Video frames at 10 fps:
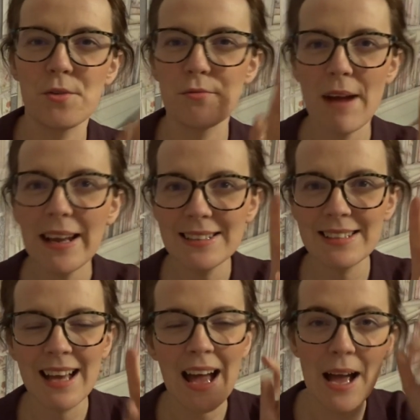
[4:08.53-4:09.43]

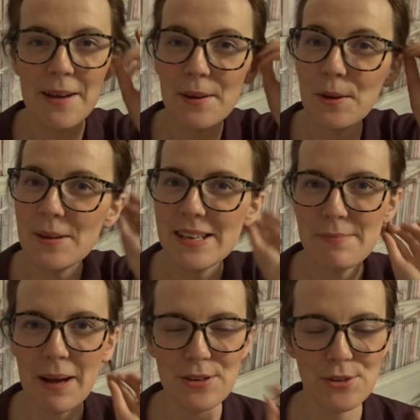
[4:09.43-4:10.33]
Grace, who is
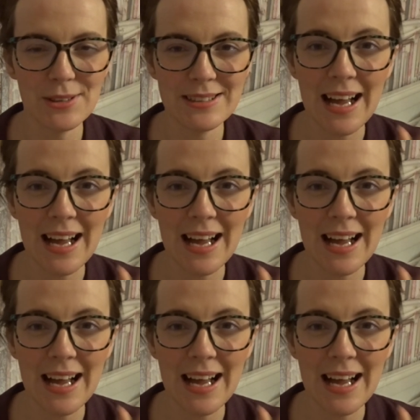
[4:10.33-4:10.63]
my daughter,